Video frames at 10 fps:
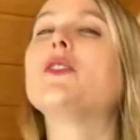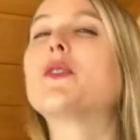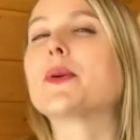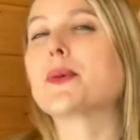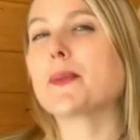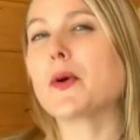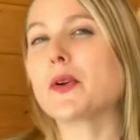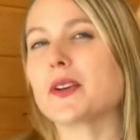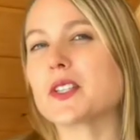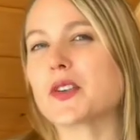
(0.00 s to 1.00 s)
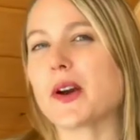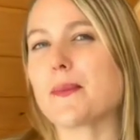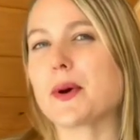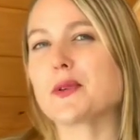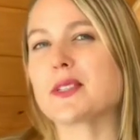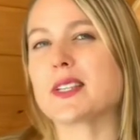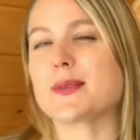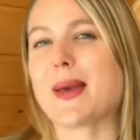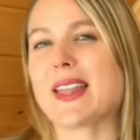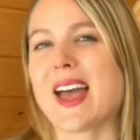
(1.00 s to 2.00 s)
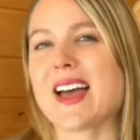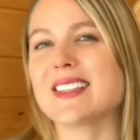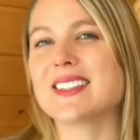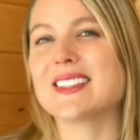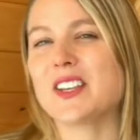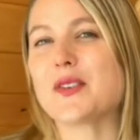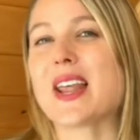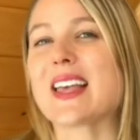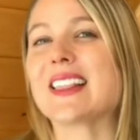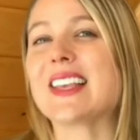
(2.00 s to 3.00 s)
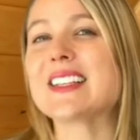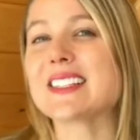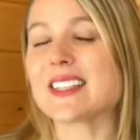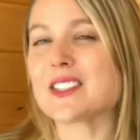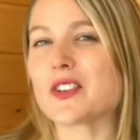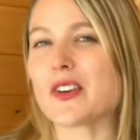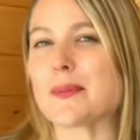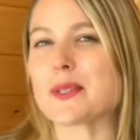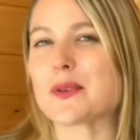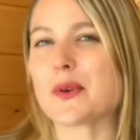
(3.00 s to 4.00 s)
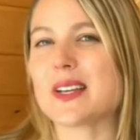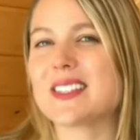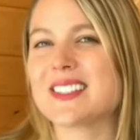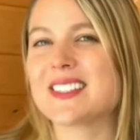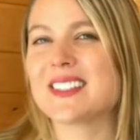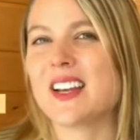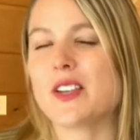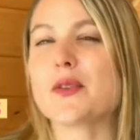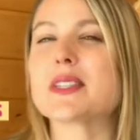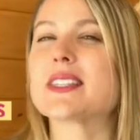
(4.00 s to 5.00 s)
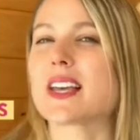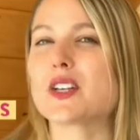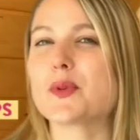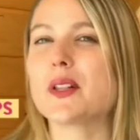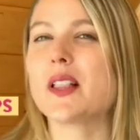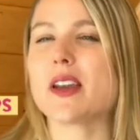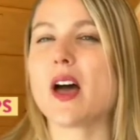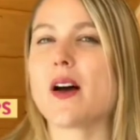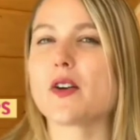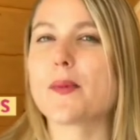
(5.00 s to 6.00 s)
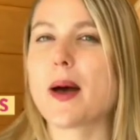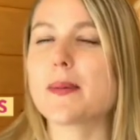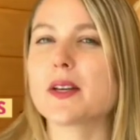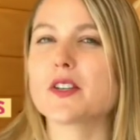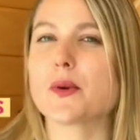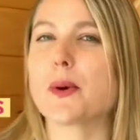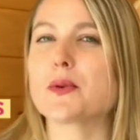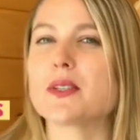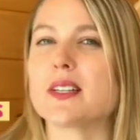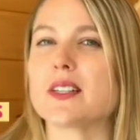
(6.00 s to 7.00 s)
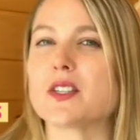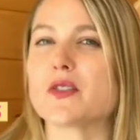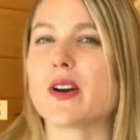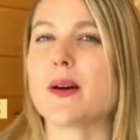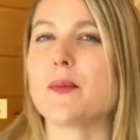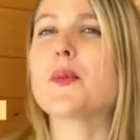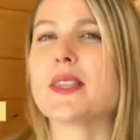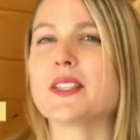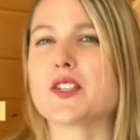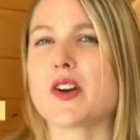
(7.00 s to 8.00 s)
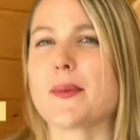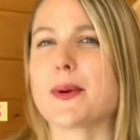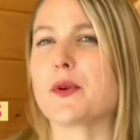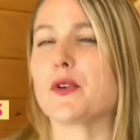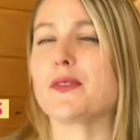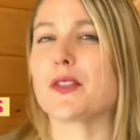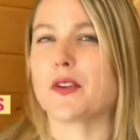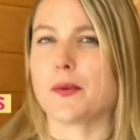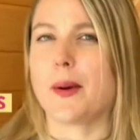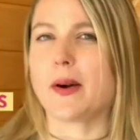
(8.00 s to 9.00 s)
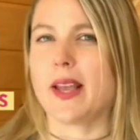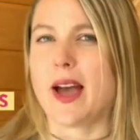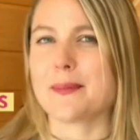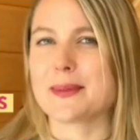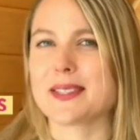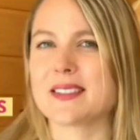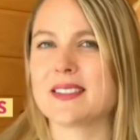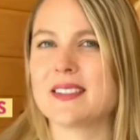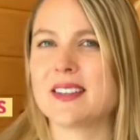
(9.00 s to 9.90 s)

You can promote your Instagram post as paid ads. You can add links to Instagram stories. You can schedule and auto-publish your post to Instagram with Instagram-approved third-party apps.